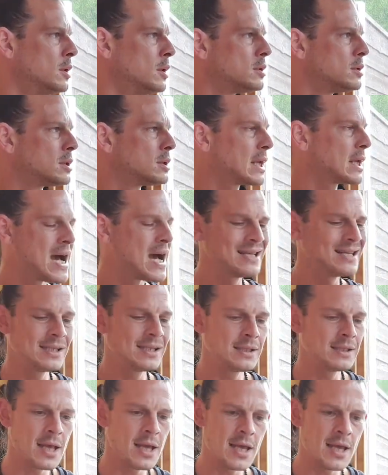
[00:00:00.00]
So the guys
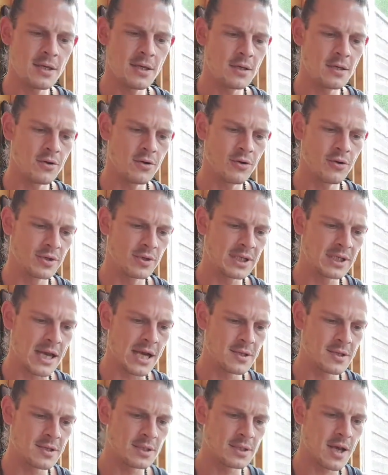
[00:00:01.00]
in late, you know, the
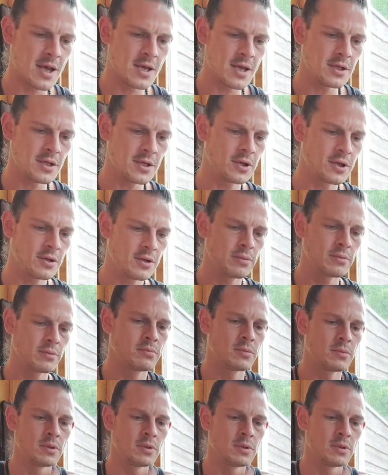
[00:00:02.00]
dance lighters can